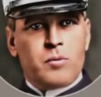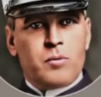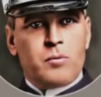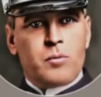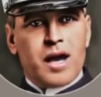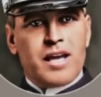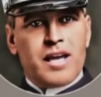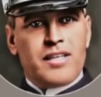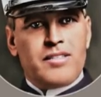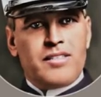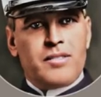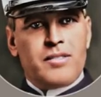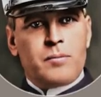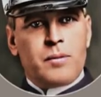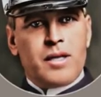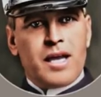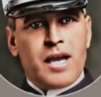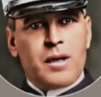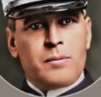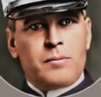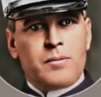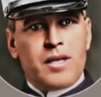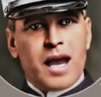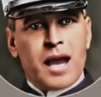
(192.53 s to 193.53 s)
through the ranks to
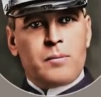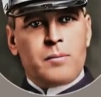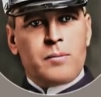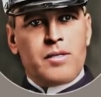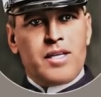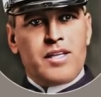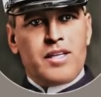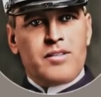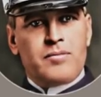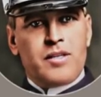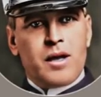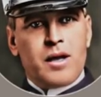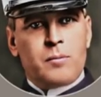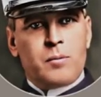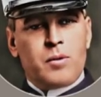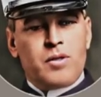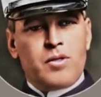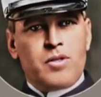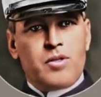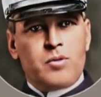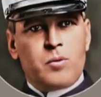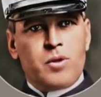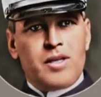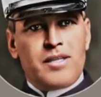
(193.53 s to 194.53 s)
become captain of
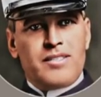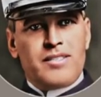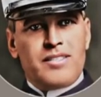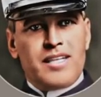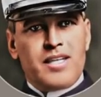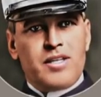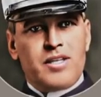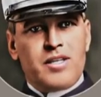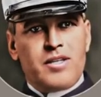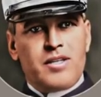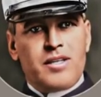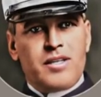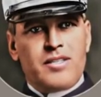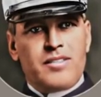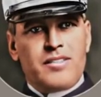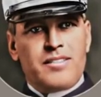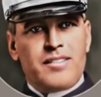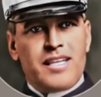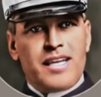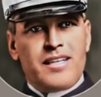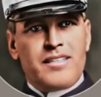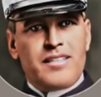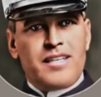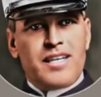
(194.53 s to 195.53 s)
No. 3 station in
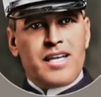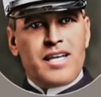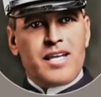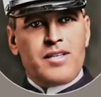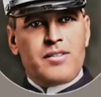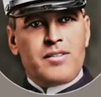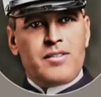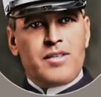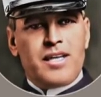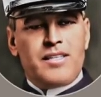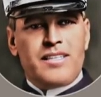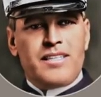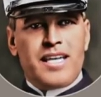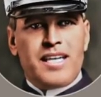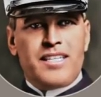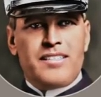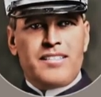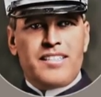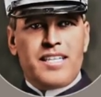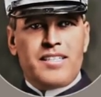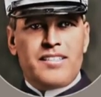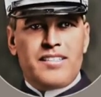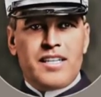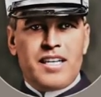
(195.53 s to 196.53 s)
Sandy Hill in
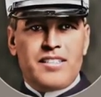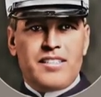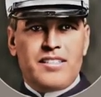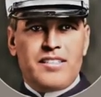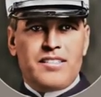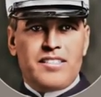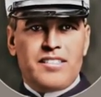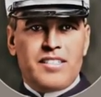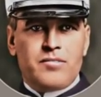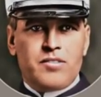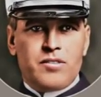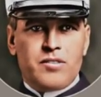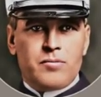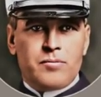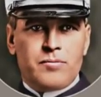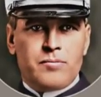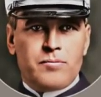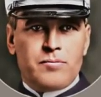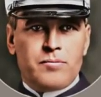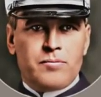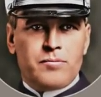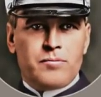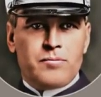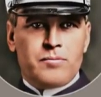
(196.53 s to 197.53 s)
1897.
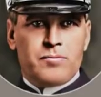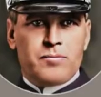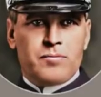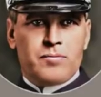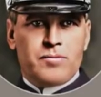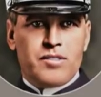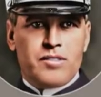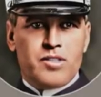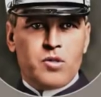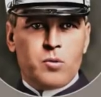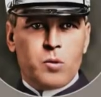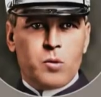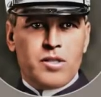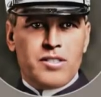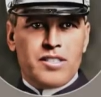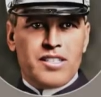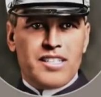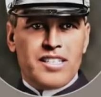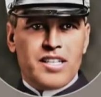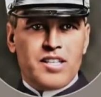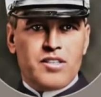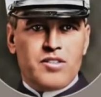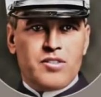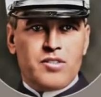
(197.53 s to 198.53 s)

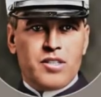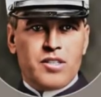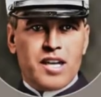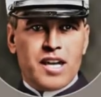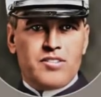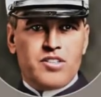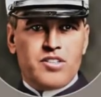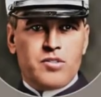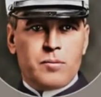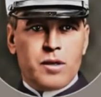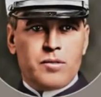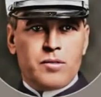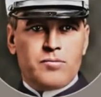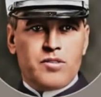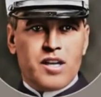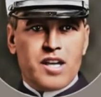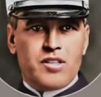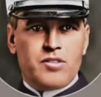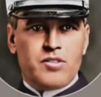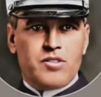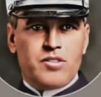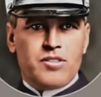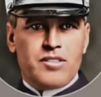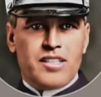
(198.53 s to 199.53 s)
20 years after my
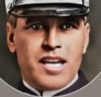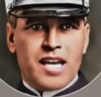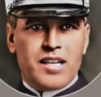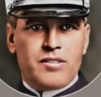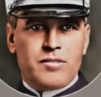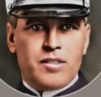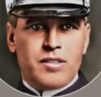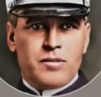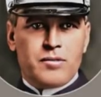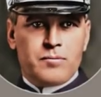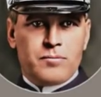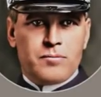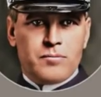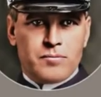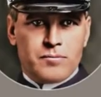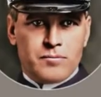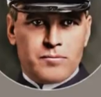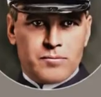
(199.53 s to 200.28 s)
father's death.